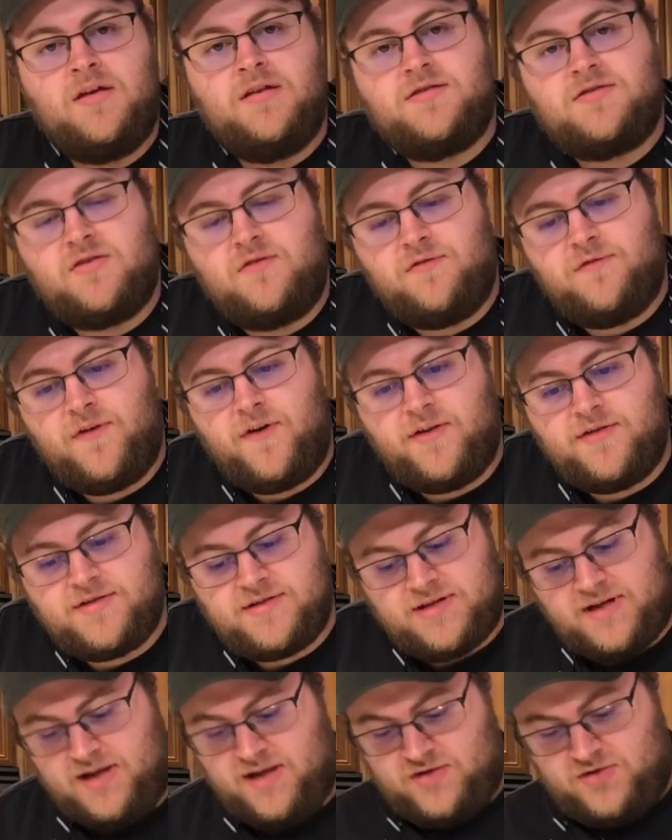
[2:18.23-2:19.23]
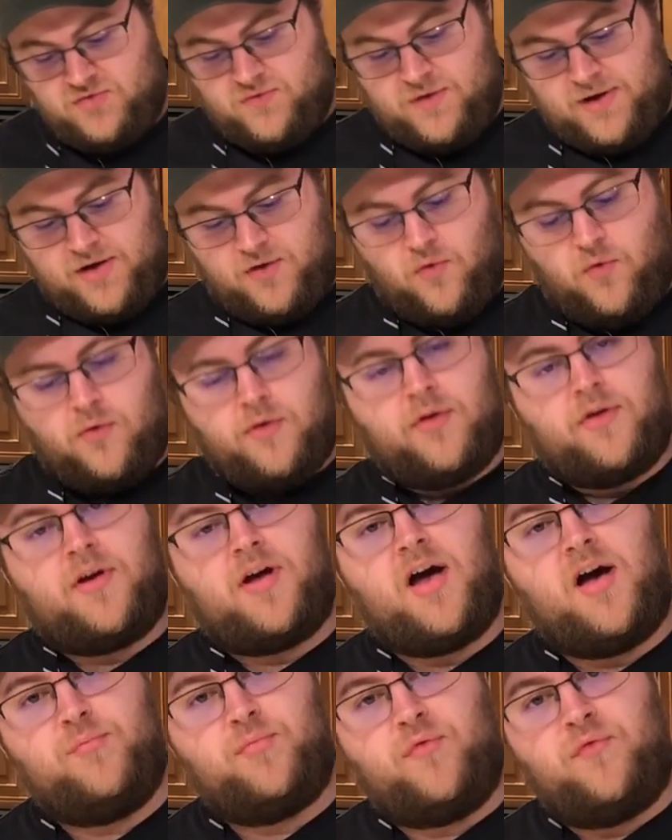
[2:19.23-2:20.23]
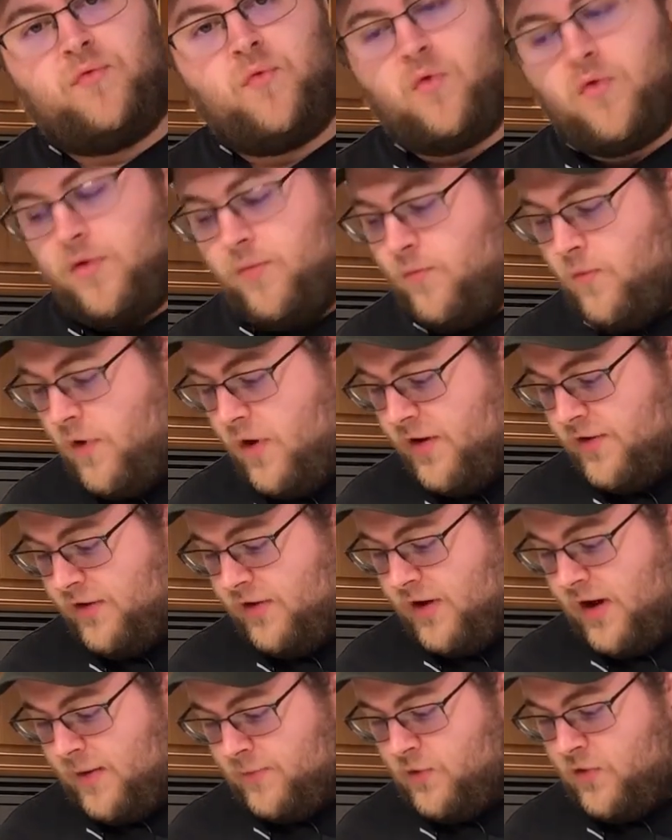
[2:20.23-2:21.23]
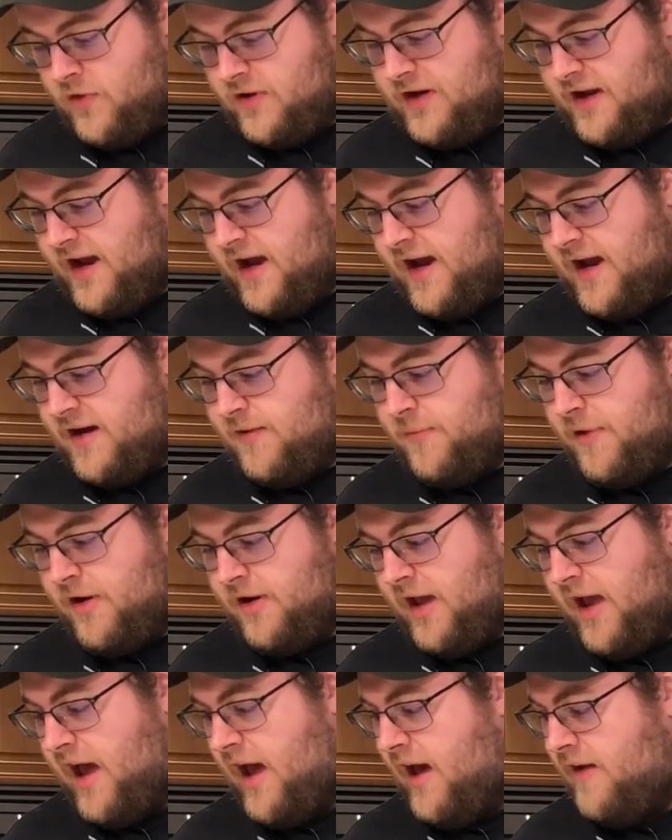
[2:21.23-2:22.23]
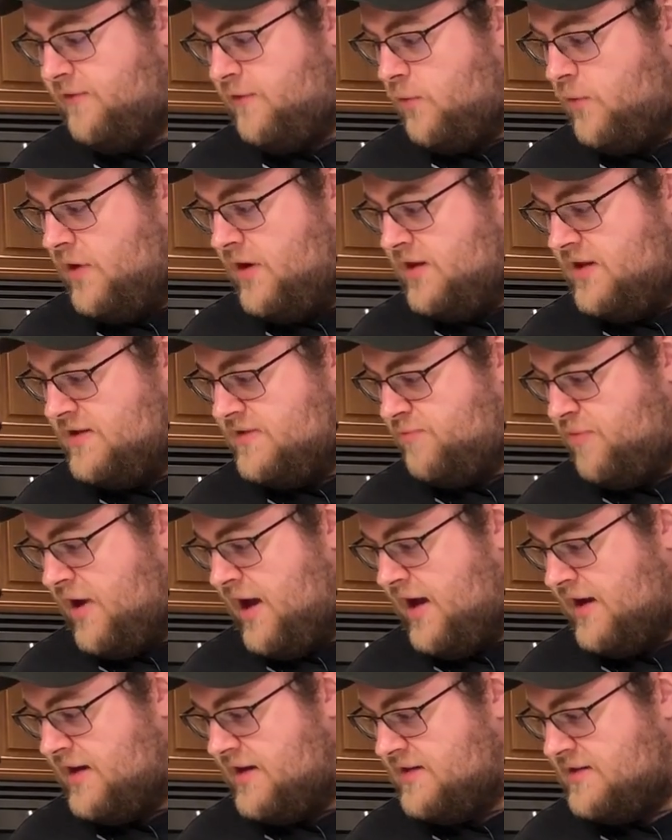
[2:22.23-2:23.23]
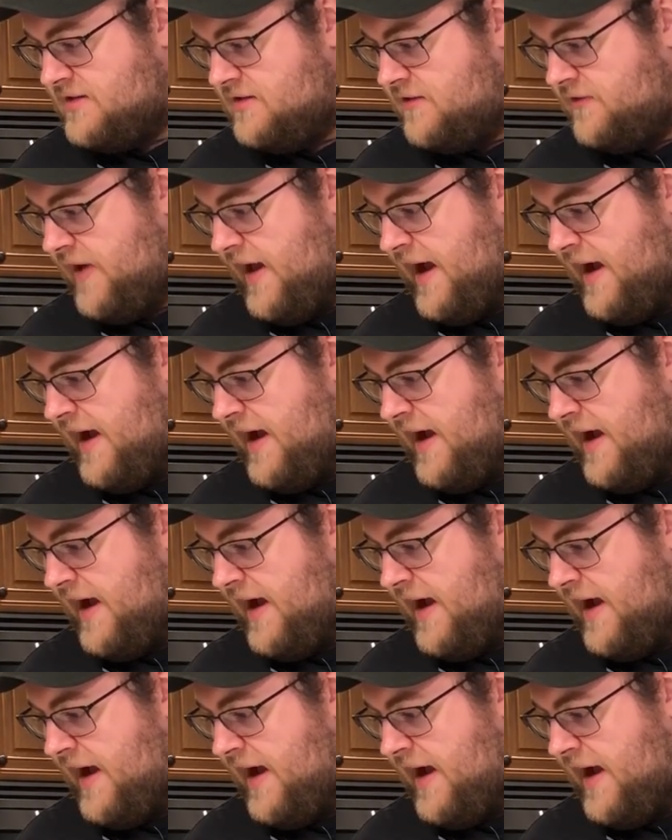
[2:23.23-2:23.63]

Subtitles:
So first, into a quarter cup of warm water, I'm going to add about a half of one of these packets of